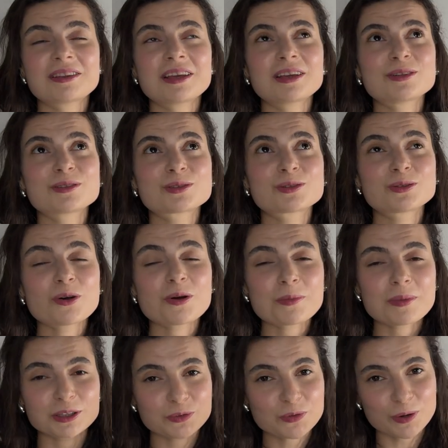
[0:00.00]
Thank you so
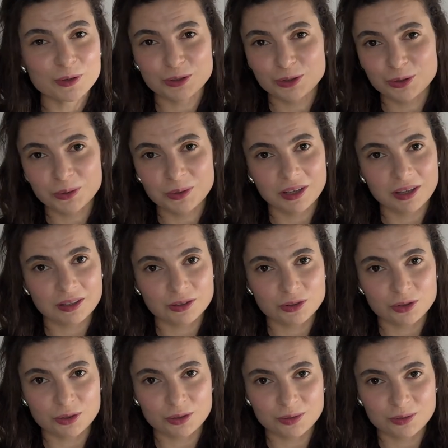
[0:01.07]
much for tuning
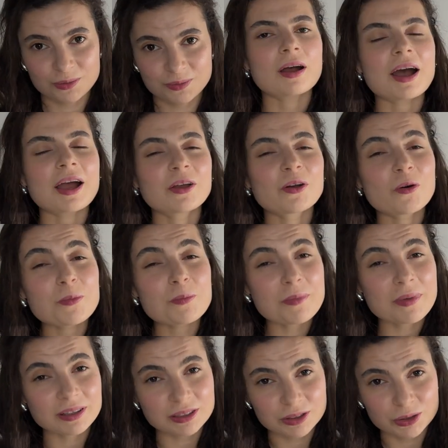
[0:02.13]
into. I hope
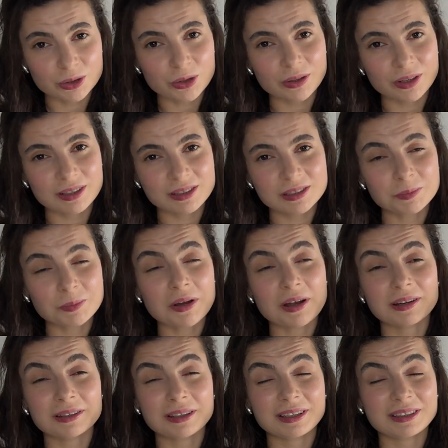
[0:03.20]
my story
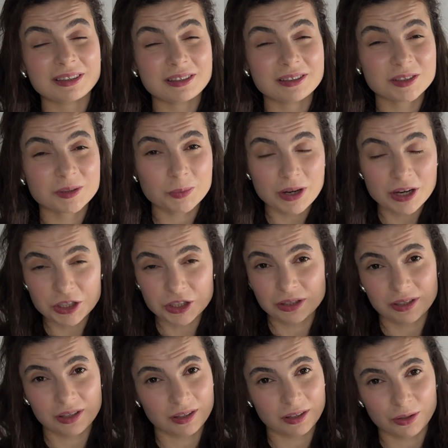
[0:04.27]
sparked an
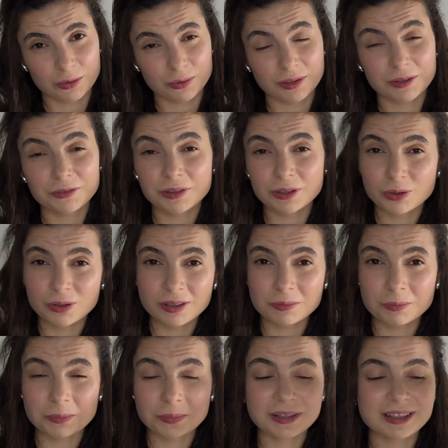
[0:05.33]
inspiration in you. If you
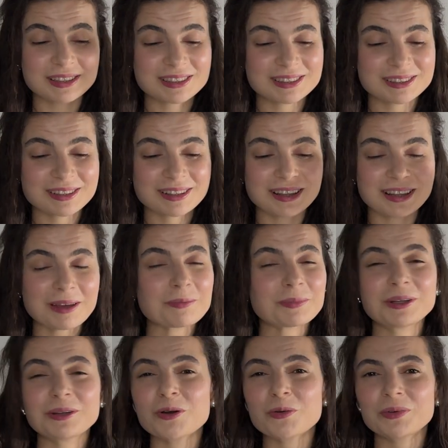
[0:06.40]
did, please let
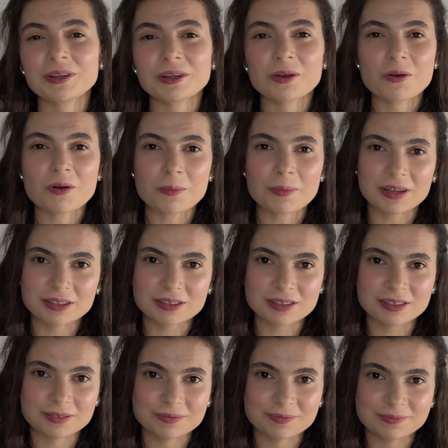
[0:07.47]
me know in the
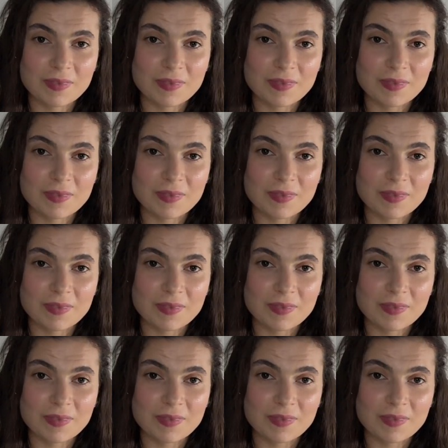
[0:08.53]
comments.